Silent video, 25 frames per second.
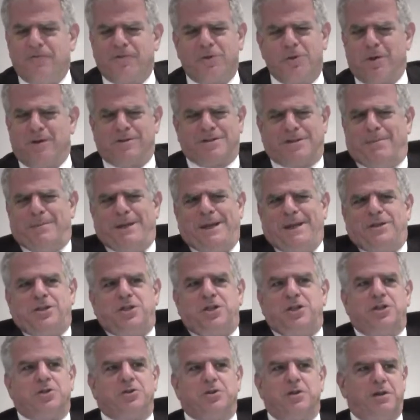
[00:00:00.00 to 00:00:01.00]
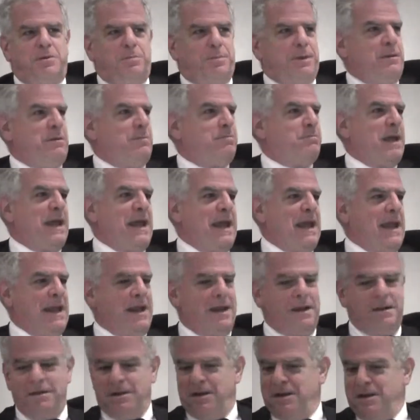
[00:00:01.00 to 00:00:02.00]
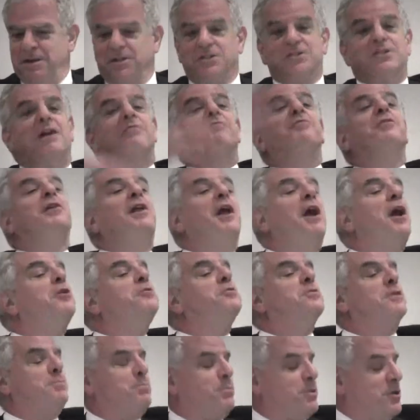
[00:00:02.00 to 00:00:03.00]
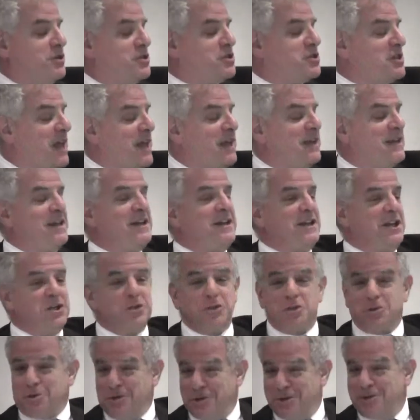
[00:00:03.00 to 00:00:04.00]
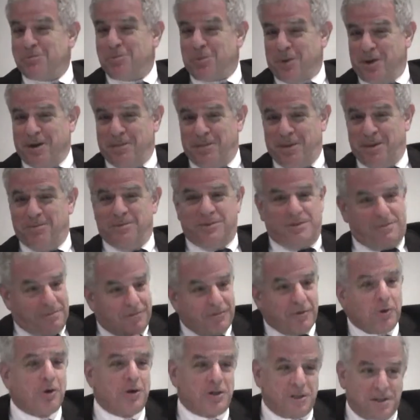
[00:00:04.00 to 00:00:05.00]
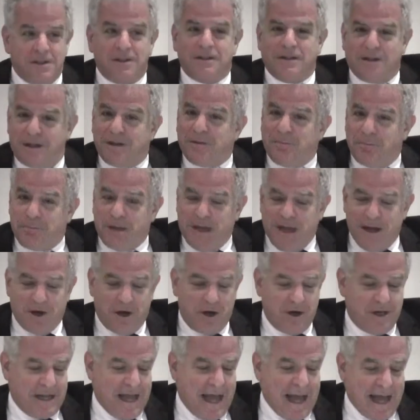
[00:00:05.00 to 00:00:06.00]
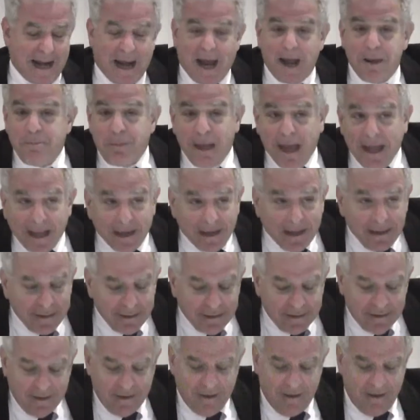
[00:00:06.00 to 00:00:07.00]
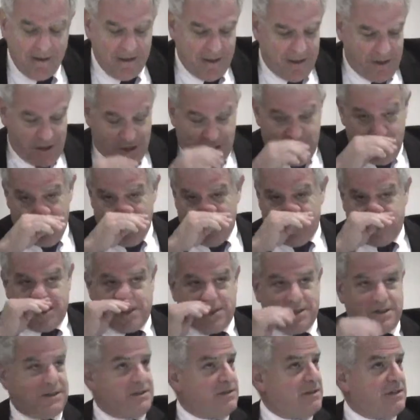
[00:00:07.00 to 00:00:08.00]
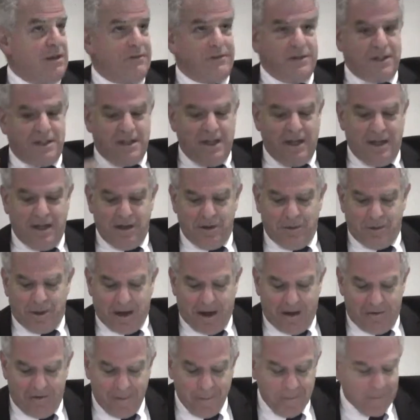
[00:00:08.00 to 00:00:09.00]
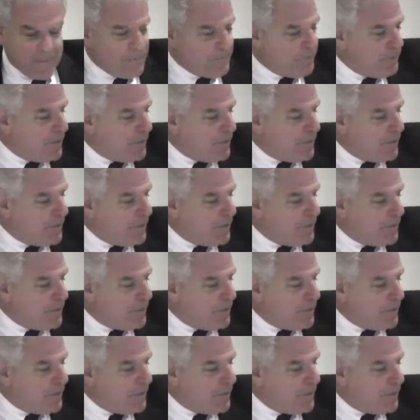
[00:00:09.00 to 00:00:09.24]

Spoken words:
of course, I mean, she should have been paying several 100% in insurance premiums. Of course, being her dad, I paid it. She was 17 or whatever.